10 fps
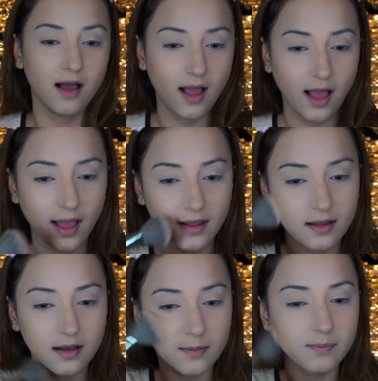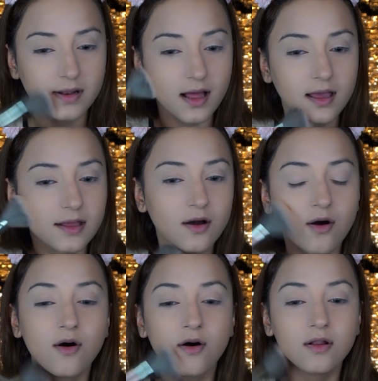and apply it
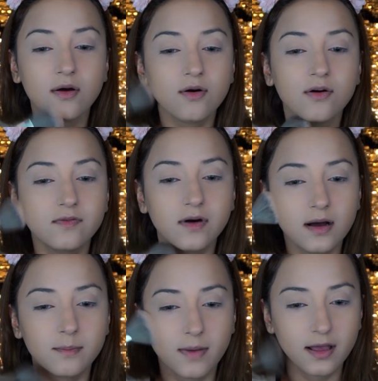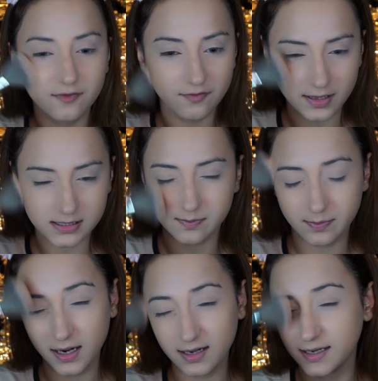all over my face,
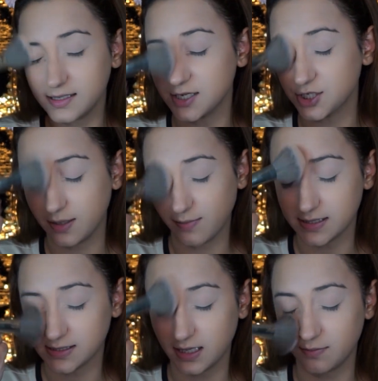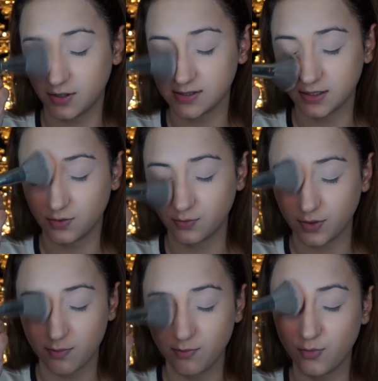barely touching my skin because I don't
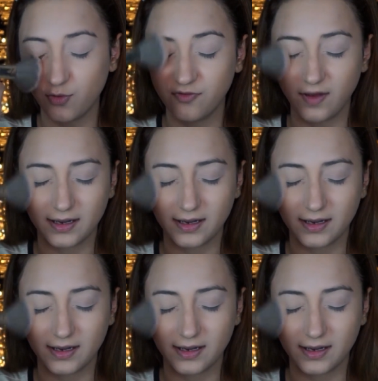want to move